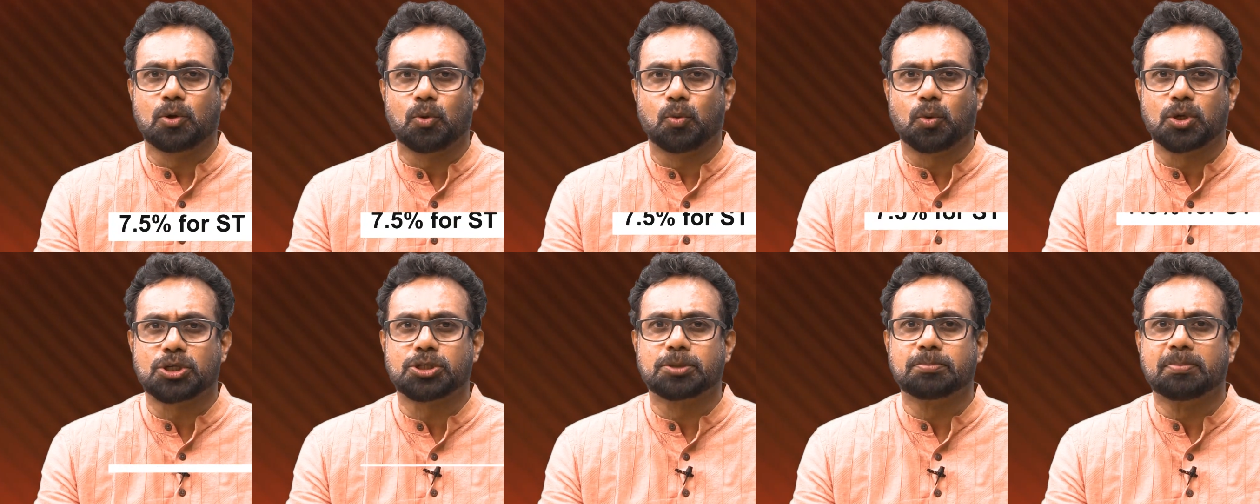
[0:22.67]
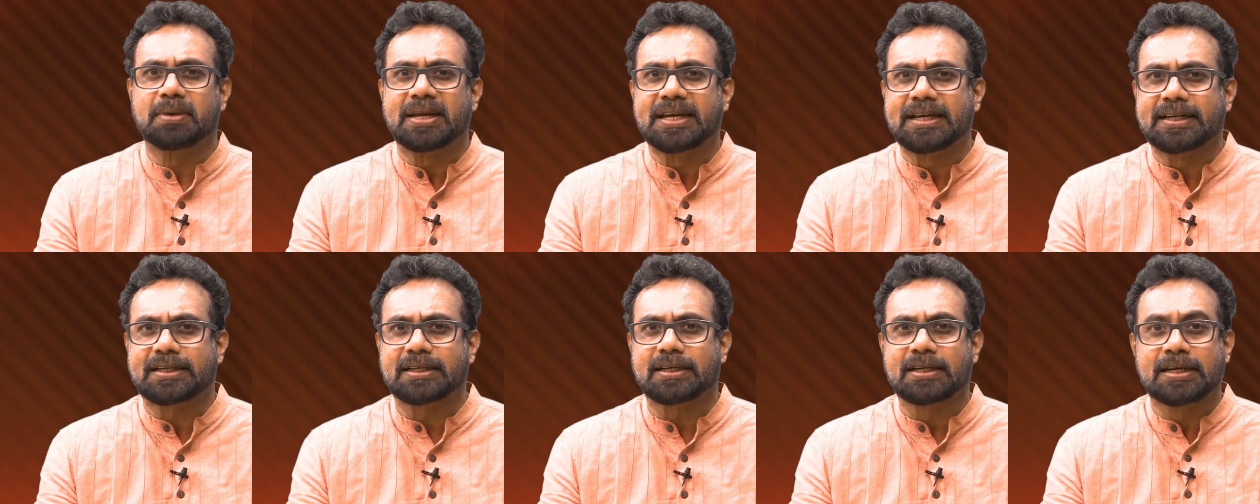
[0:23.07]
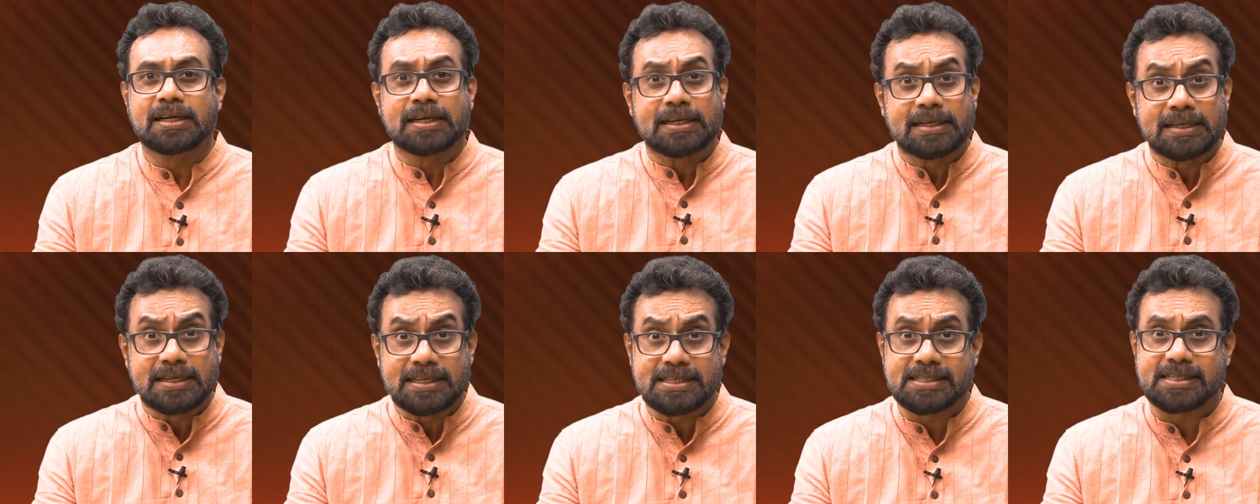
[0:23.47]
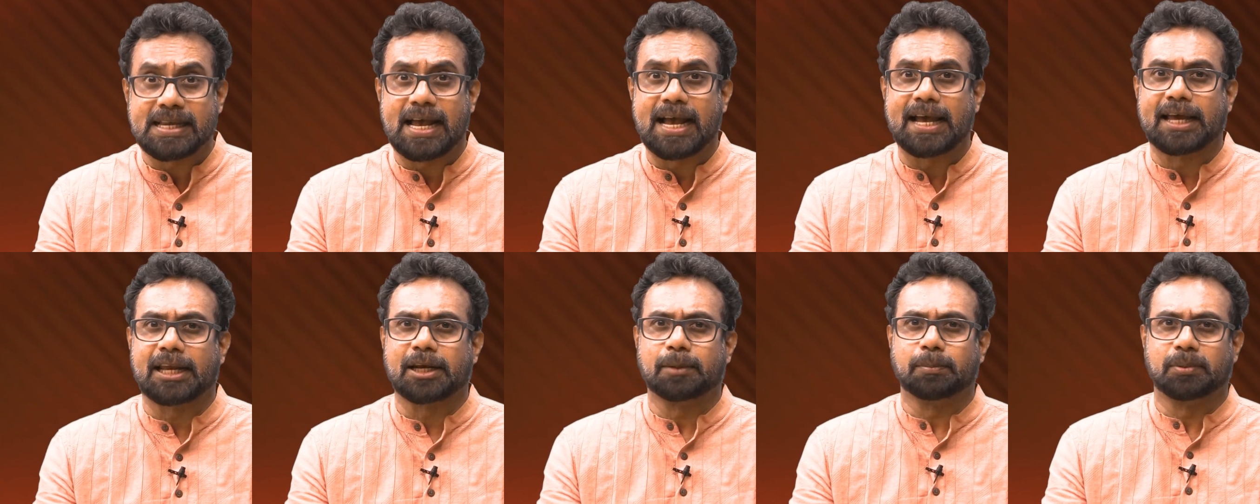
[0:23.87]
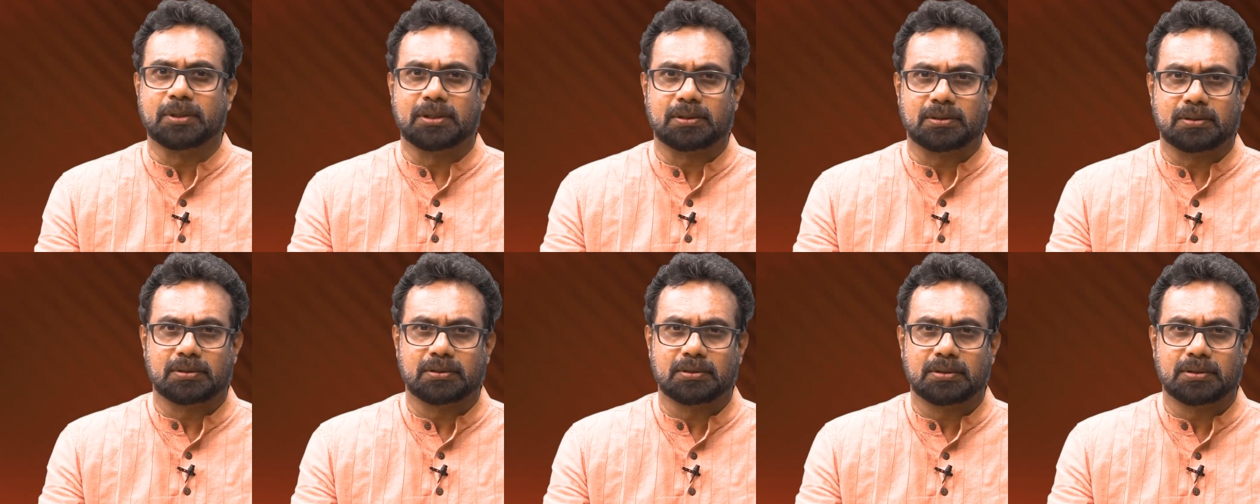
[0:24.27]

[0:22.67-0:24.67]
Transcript: was made desirable.